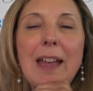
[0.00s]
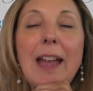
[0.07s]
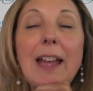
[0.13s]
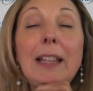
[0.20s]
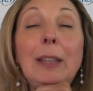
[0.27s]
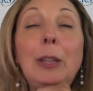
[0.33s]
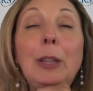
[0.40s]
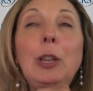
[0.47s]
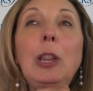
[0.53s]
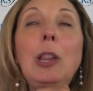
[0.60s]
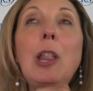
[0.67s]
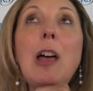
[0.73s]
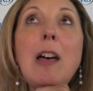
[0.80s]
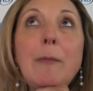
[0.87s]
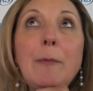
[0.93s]
I
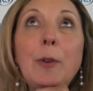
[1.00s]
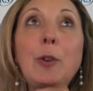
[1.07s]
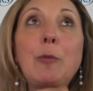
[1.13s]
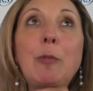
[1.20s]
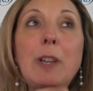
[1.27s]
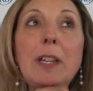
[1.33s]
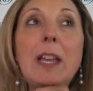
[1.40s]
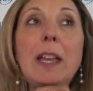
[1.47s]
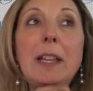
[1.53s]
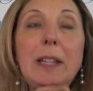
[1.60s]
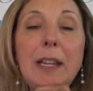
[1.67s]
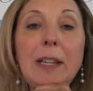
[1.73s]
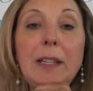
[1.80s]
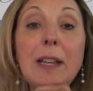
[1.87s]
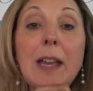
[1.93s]
love
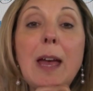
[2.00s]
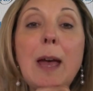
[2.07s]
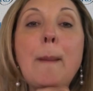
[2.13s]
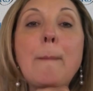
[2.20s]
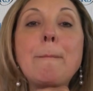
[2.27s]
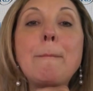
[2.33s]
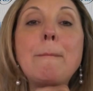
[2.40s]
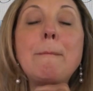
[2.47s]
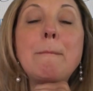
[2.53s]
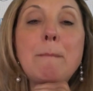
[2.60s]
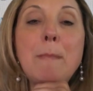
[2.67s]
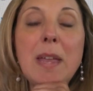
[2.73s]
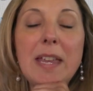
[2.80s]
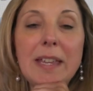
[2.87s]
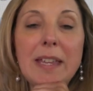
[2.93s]
creating
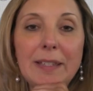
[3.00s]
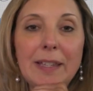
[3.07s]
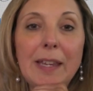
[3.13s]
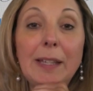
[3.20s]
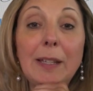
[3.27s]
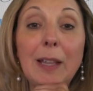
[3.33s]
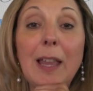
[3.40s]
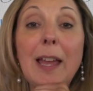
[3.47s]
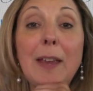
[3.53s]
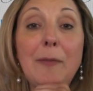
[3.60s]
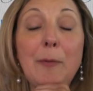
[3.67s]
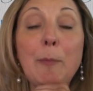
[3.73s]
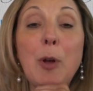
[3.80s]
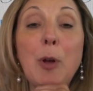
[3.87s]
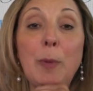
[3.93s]
amazing life
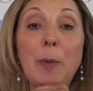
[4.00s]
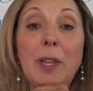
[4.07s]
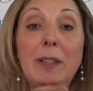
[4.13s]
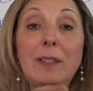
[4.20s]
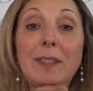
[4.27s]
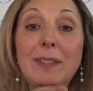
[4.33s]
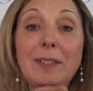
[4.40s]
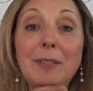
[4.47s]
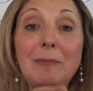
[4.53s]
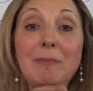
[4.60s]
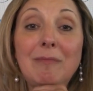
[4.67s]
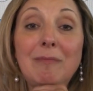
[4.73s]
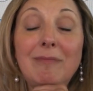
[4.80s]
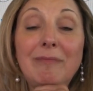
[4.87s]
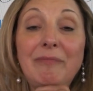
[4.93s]
moments.
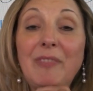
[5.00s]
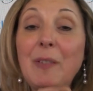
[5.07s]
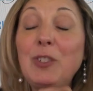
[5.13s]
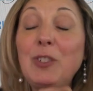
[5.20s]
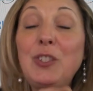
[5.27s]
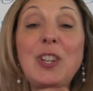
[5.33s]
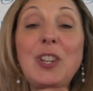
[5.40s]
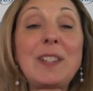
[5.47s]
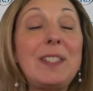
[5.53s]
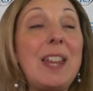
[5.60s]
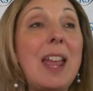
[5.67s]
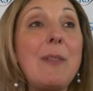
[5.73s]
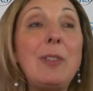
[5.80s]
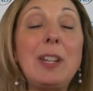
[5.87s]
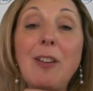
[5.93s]
I was just
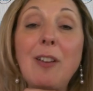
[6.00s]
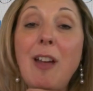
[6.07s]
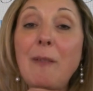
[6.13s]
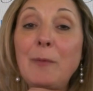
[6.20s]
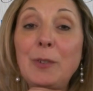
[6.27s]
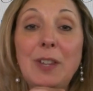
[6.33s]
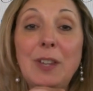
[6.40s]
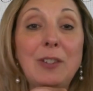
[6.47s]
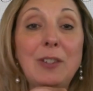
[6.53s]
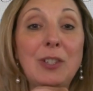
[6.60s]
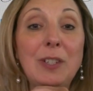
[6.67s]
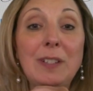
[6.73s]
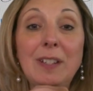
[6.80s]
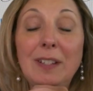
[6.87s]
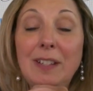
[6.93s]
having a
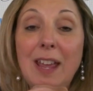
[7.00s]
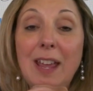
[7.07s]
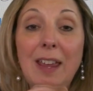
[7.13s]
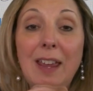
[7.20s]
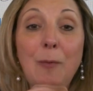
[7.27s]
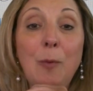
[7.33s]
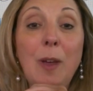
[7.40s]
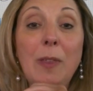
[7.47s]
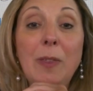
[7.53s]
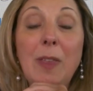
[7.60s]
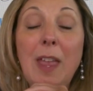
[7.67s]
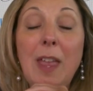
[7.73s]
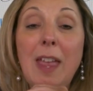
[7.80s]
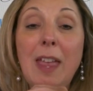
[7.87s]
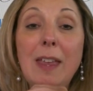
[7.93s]
conversation today with
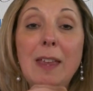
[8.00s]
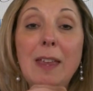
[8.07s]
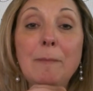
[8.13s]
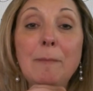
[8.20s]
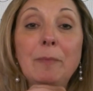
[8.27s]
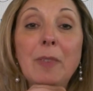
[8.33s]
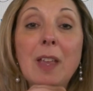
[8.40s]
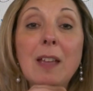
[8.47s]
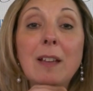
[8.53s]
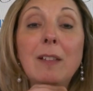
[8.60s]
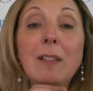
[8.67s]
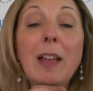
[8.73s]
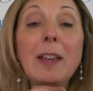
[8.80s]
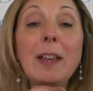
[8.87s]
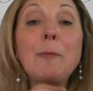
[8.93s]
a
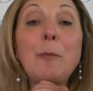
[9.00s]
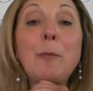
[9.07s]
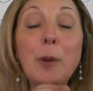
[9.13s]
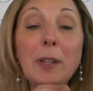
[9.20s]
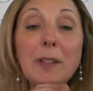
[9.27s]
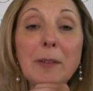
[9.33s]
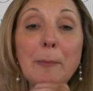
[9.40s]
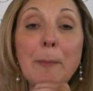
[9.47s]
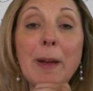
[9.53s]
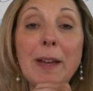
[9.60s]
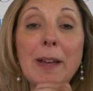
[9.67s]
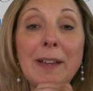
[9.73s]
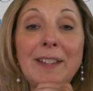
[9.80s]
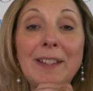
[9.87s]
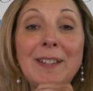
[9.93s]
client friend of
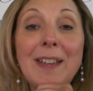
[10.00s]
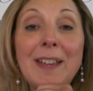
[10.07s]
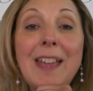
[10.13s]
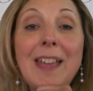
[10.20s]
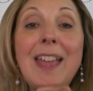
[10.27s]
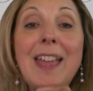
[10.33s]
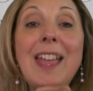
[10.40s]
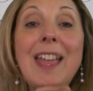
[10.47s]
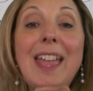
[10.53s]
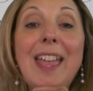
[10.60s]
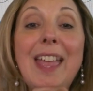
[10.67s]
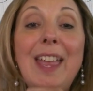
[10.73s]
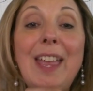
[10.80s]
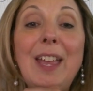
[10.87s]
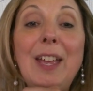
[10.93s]
mine
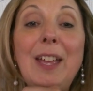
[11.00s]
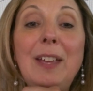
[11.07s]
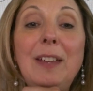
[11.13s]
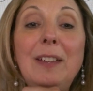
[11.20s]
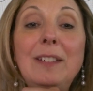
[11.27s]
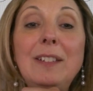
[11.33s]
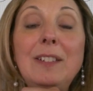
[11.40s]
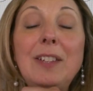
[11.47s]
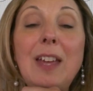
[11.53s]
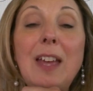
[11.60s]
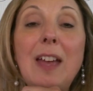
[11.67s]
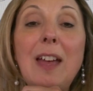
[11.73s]
and